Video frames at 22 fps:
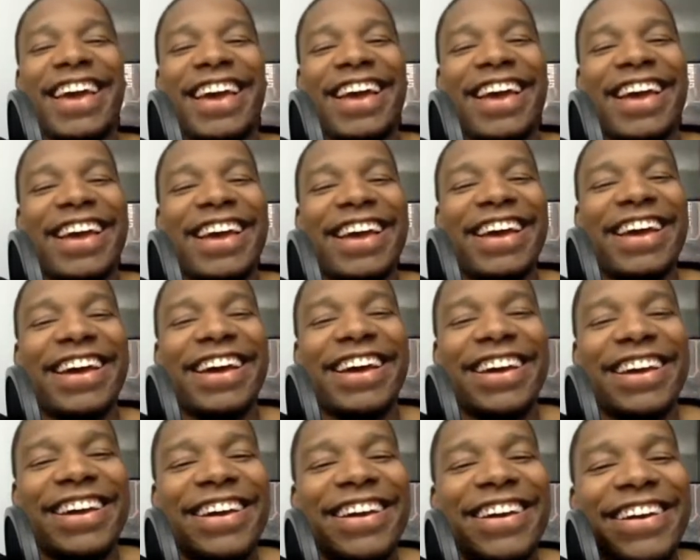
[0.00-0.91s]

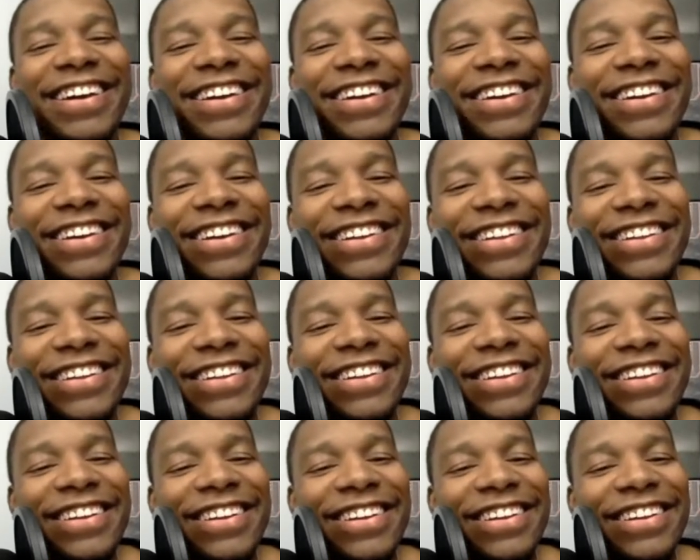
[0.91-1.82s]

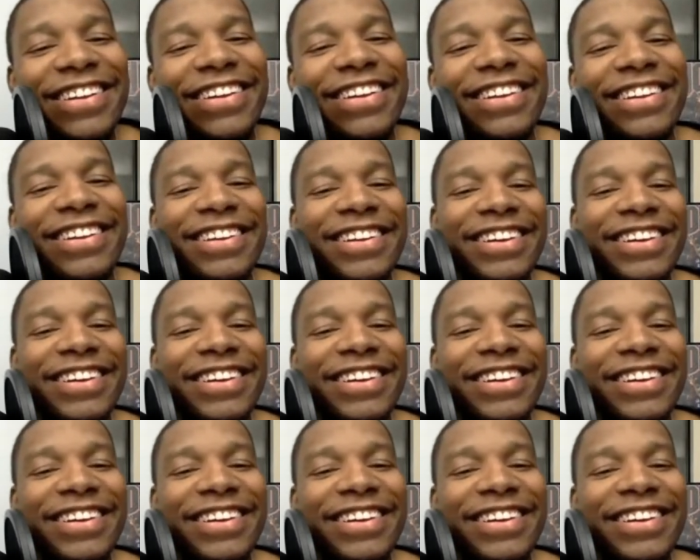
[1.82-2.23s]
No words are spoken by the person on screen.